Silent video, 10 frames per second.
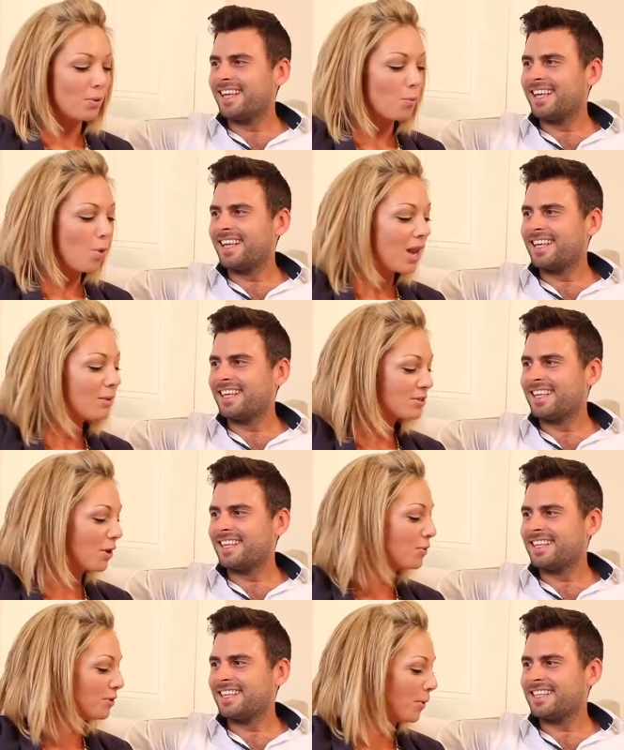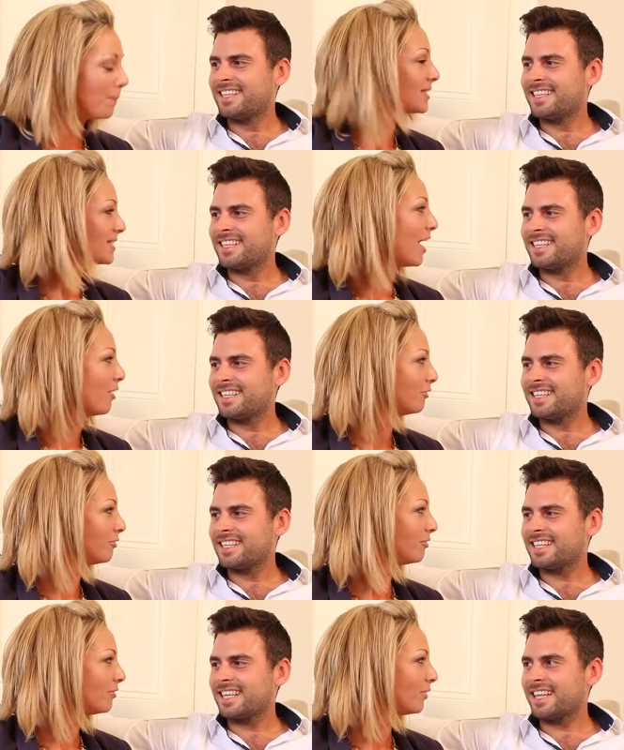Speaker 1: While I was holding it on
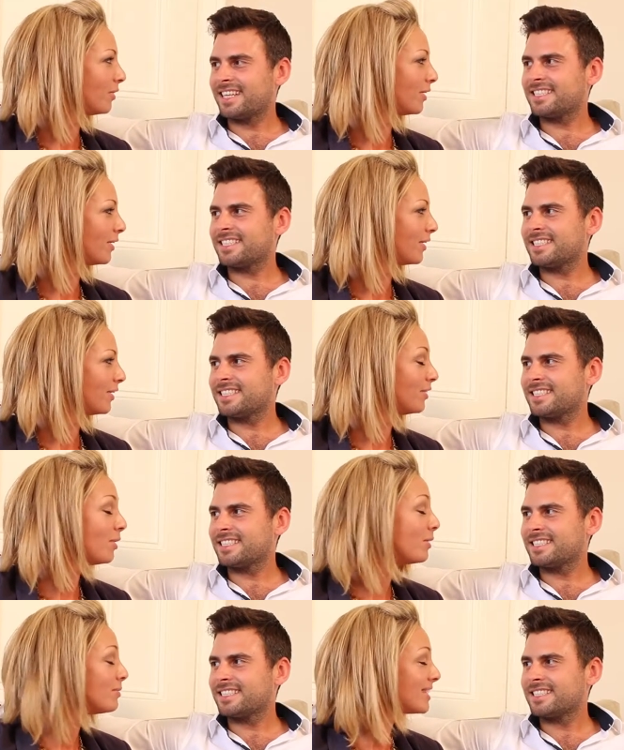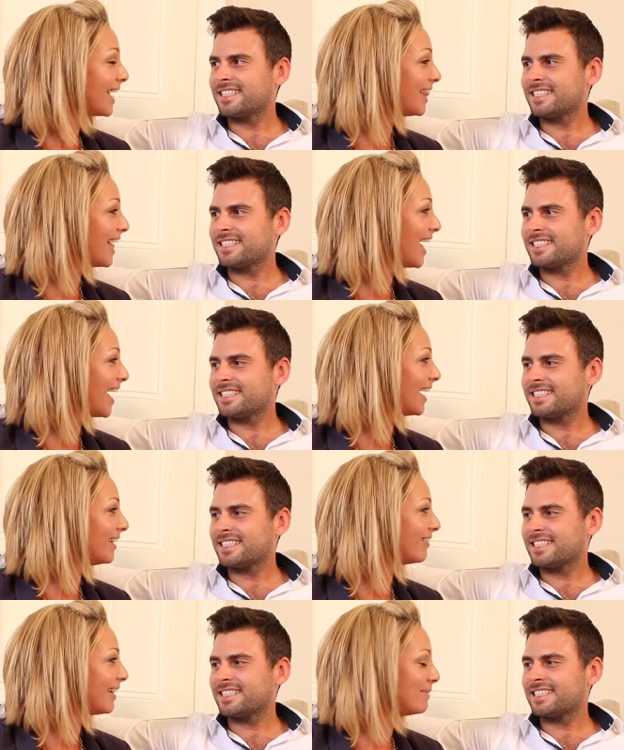myself. Clit. No, don't say
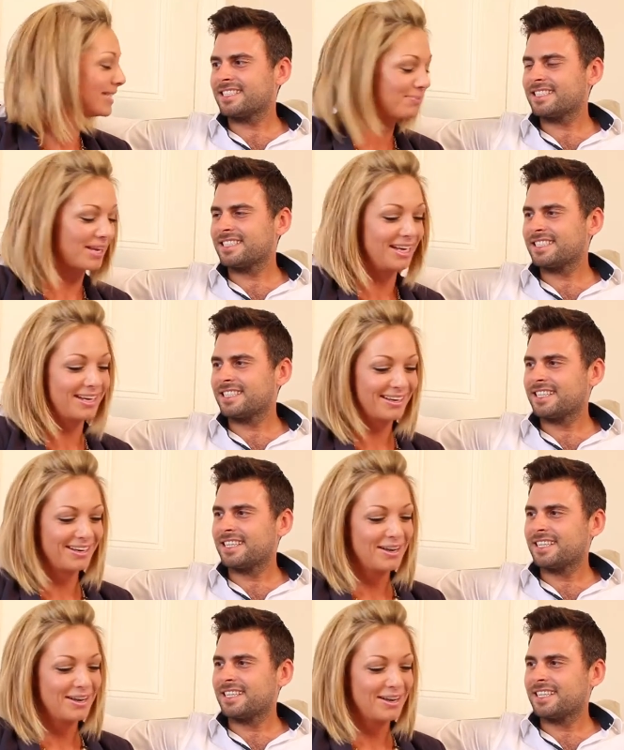that. Just let me speak.